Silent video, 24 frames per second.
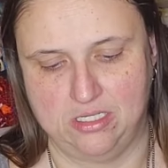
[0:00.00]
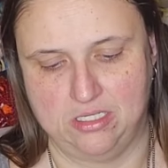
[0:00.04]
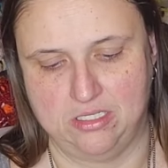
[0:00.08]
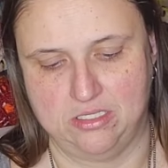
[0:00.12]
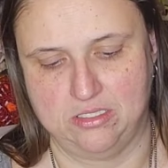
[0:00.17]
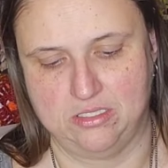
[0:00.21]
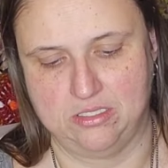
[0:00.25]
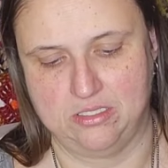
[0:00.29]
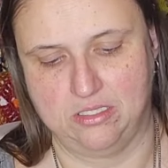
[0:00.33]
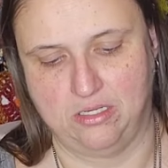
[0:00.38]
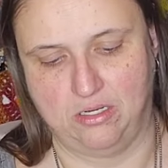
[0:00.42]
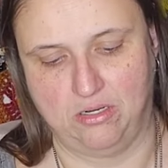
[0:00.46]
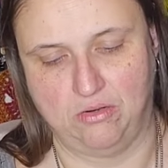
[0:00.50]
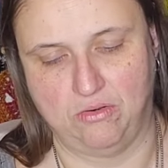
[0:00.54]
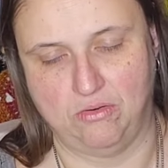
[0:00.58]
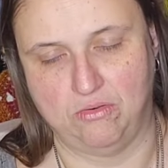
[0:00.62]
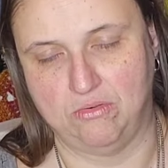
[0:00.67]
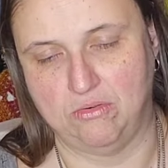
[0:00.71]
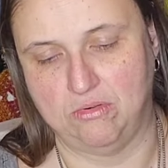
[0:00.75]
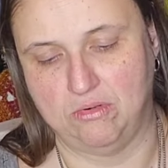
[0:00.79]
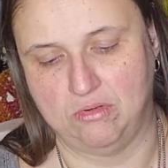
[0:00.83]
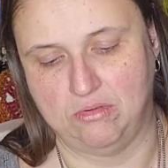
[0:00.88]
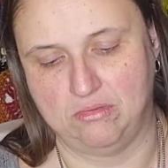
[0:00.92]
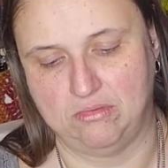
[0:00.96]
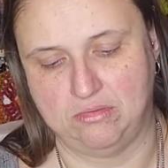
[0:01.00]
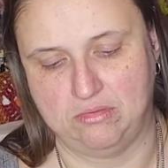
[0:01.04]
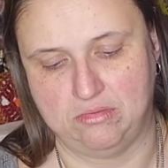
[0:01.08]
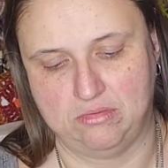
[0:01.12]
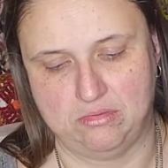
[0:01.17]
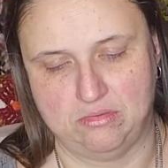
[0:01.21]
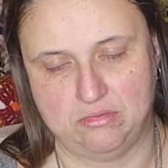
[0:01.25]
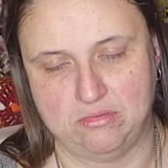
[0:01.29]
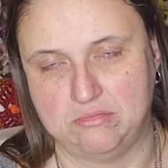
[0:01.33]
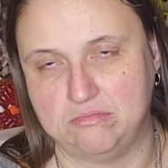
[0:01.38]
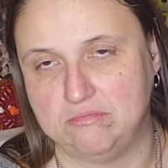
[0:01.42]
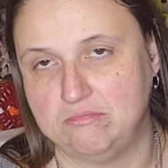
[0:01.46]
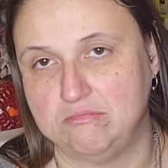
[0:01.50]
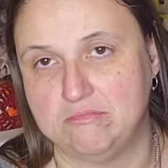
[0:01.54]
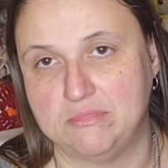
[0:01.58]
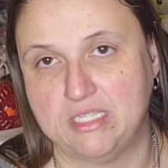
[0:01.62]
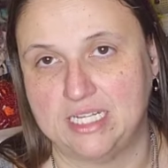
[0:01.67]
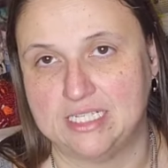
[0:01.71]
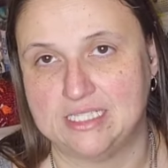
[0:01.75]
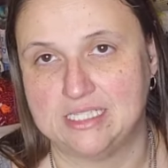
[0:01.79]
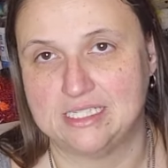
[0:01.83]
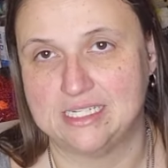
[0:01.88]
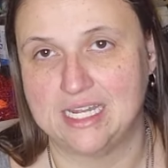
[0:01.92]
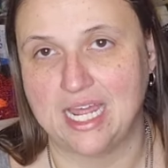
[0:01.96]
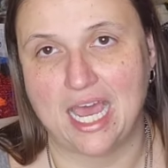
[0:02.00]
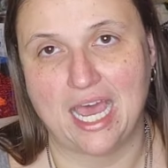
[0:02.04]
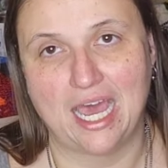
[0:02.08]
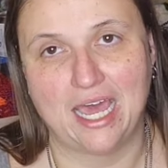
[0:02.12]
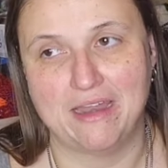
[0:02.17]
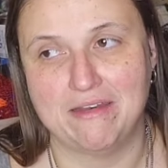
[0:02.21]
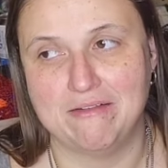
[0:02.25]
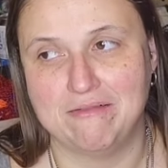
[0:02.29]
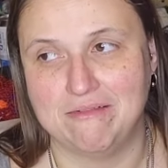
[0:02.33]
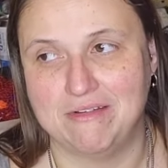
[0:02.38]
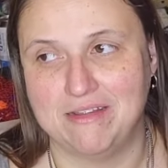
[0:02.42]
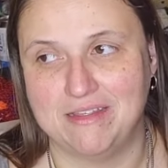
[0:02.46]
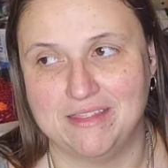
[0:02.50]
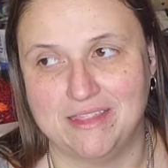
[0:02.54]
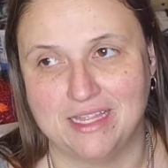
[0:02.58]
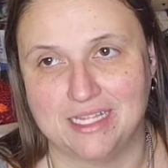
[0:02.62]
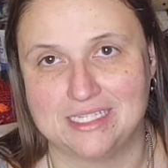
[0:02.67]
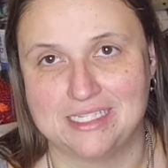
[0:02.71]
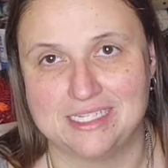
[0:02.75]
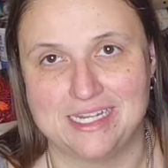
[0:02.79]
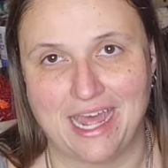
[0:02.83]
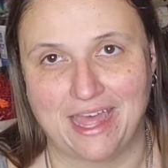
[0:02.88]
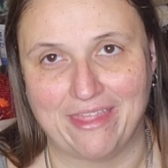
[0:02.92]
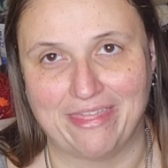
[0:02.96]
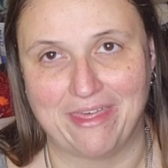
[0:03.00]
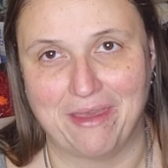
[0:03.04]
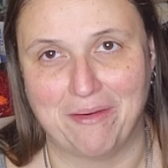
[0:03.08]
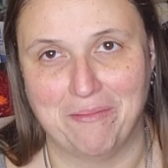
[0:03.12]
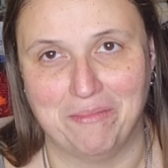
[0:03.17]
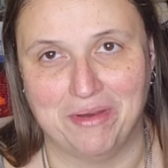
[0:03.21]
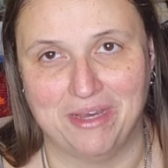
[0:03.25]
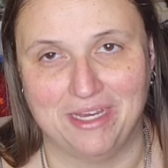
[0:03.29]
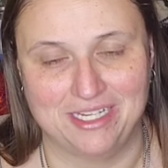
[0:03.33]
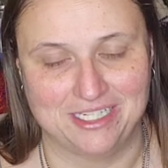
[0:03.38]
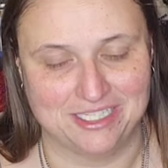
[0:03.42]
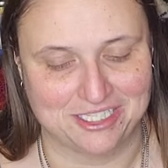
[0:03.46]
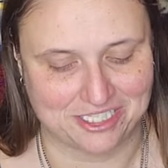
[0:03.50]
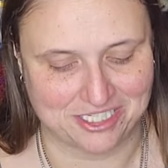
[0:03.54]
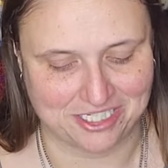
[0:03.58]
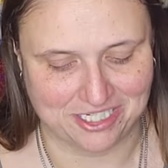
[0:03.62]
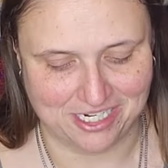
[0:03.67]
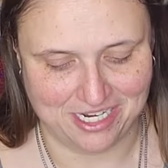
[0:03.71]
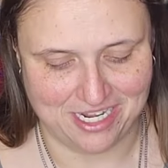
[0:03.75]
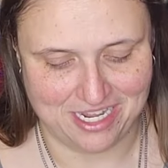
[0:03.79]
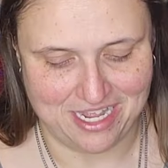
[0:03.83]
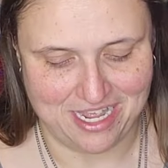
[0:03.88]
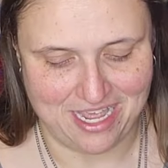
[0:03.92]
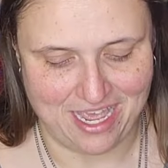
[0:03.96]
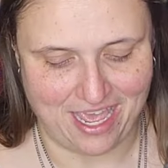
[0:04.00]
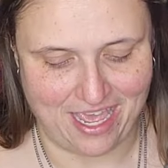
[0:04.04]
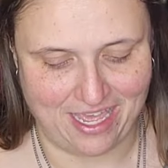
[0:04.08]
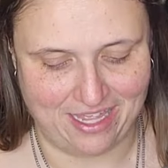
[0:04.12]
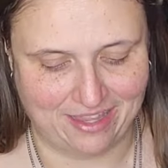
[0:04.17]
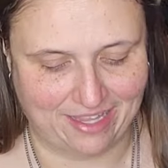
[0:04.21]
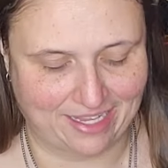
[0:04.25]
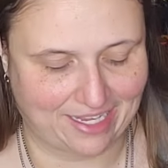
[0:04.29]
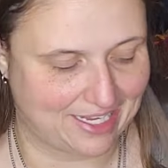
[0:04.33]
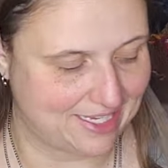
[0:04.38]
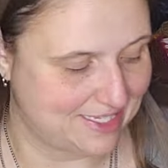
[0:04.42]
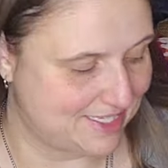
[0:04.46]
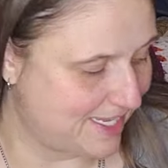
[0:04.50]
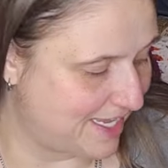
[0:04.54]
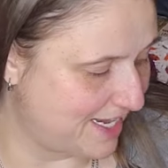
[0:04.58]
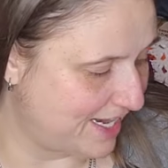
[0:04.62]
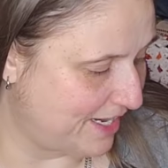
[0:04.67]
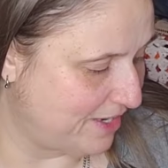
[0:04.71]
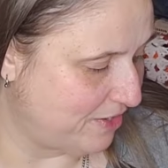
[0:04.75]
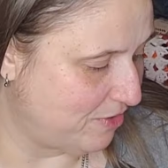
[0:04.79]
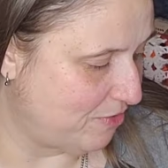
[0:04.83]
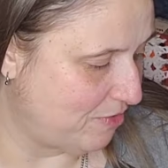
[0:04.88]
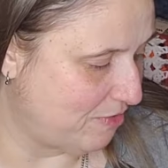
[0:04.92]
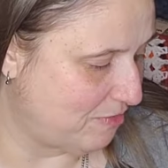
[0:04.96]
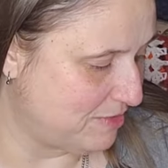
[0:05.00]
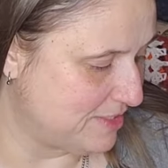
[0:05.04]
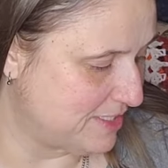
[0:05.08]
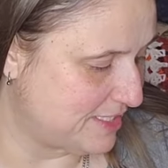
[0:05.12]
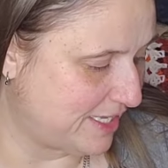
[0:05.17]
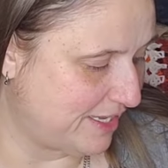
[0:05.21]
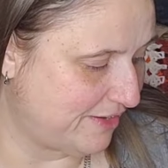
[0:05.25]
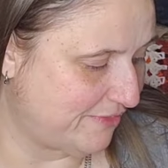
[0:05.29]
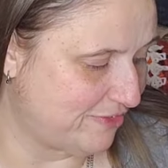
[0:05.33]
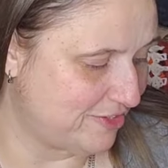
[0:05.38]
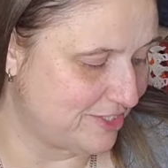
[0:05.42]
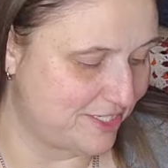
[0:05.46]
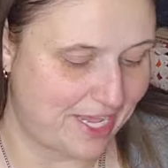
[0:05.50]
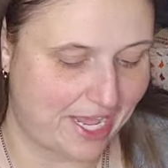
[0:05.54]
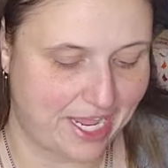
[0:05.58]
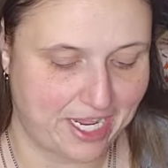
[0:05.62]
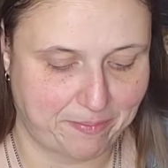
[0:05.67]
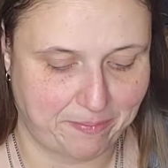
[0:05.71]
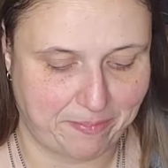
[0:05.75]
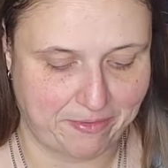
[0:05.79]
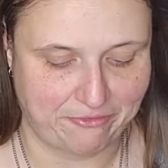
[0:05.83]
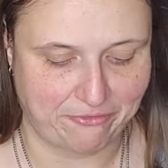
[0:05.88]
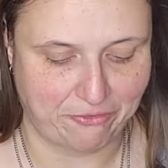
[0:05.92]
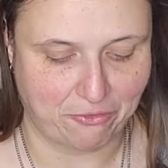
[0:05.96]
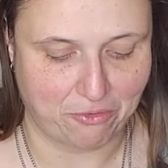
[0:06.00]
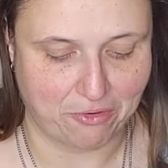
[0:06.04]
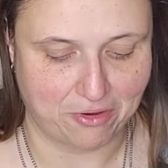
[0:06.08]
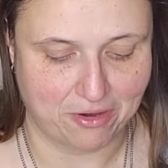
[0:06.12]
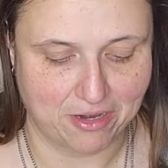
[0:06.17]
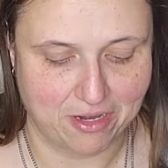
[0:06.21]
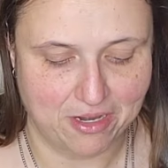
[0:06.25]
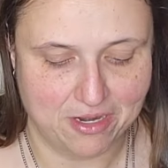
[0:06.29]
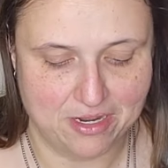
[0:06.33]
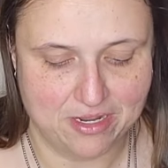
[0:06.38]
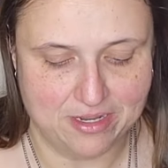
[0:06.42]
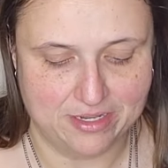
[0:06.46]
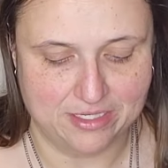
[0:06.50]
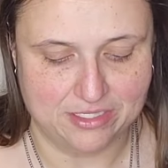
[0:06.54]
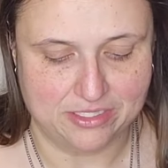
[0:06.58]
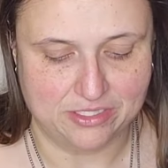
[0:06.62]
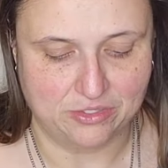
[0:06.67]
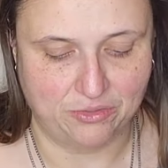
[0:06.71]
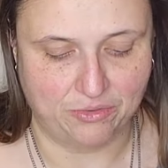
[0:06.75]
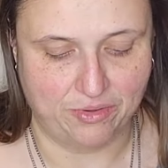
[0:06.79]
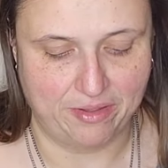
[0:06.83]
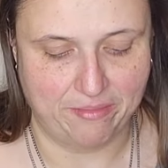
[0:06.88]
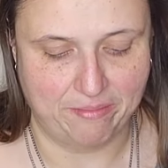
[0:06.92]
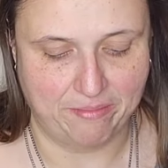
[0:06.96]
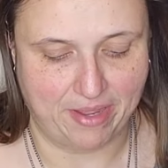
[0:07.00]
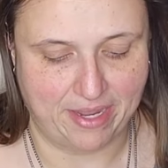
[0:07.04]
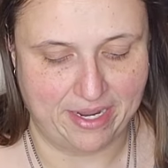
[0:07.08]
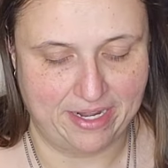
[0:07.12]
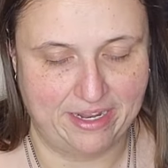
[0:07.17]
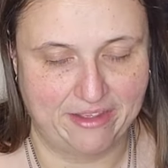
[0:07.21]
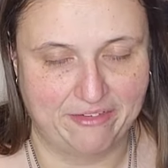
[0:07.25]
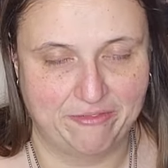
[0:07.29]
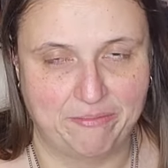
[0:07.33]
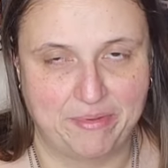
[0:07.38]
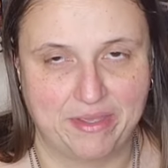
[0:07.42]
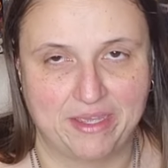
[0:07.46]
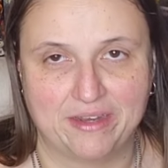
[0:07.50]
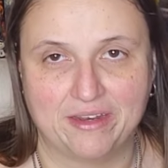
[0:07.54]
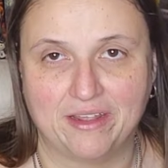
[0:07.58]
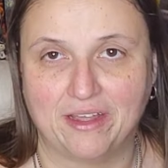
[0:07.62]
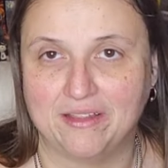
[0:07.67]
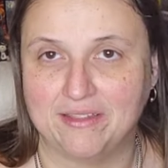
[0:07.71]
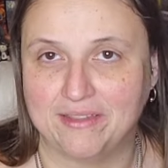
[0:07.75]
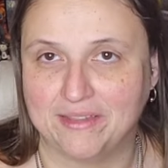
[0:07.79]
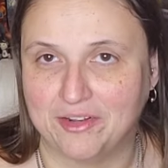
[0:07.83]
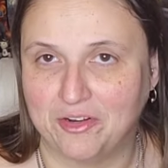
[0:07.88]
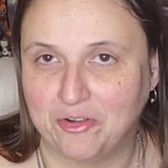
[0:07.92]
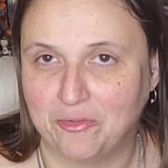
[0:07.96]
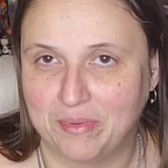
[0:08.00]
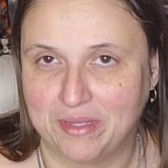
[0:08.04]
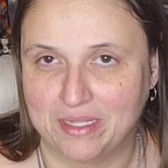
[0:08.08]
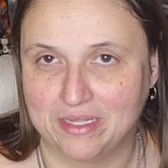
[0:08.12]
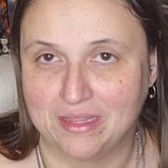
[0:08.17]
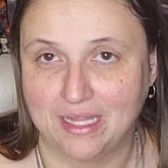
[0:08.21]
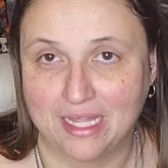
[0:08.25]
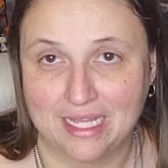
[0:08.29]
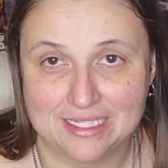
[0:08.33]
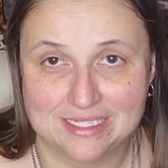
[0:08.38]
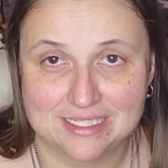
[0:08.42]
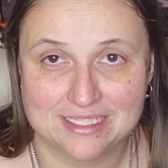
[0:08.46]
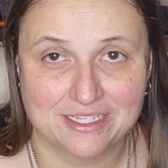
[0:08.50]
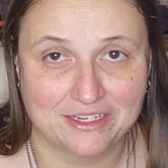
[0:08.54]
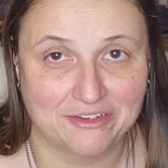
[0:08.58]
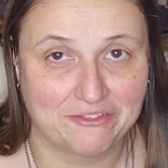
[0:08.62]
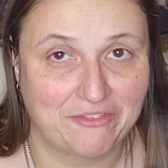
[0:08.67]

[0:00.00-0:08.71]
So that's not, that's not that much. And like I said, I know it was give or take before, so it might have been a little bit less than